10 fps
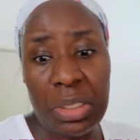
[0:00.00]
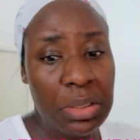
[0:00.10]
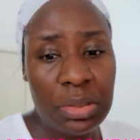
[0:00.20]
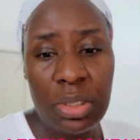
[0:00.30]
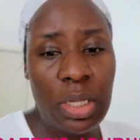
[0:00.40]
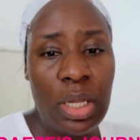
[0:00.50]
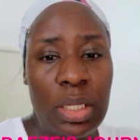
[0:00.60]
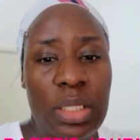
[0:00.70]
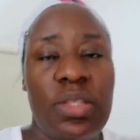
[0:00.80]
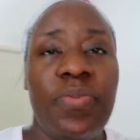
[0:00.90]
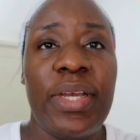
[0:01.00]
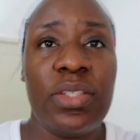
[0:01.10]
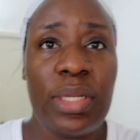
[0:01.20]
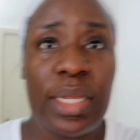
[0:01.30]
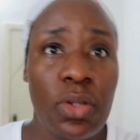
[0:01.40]
then it's
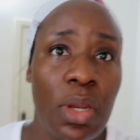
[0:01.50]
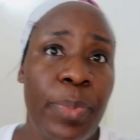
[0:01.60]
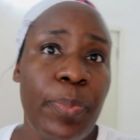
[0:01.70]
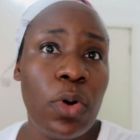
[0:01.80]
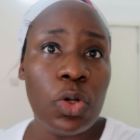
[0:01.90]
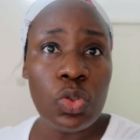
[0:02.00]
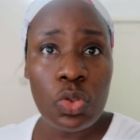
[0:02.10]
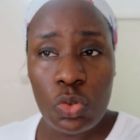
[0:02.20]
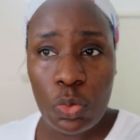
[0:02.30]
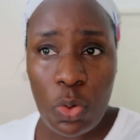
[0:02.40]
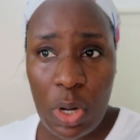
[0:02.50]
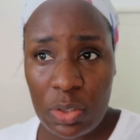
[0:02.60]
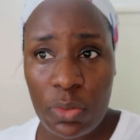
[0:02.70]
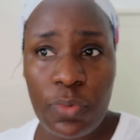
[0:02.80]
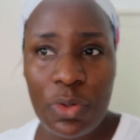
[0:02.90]
fine, so that people on YouTube who
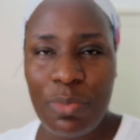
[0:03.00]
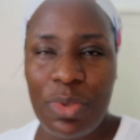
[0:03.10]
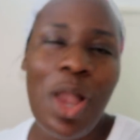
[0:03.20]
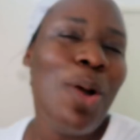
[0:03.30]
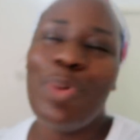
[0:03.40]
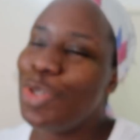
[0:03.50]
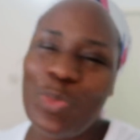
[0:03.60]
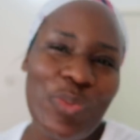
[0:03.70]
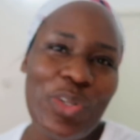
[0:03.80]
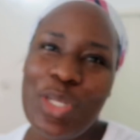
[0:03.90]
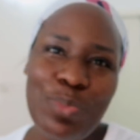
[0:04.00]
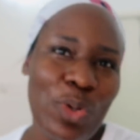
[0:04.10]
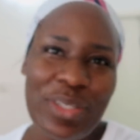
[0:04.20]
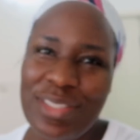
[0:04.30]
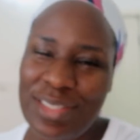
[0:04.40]
are not following me, but you should be following
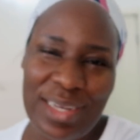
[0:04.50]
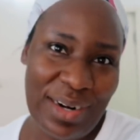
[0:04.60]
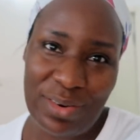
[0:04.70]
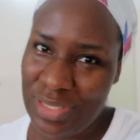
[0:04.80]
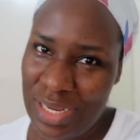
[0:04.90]
me on Instagram.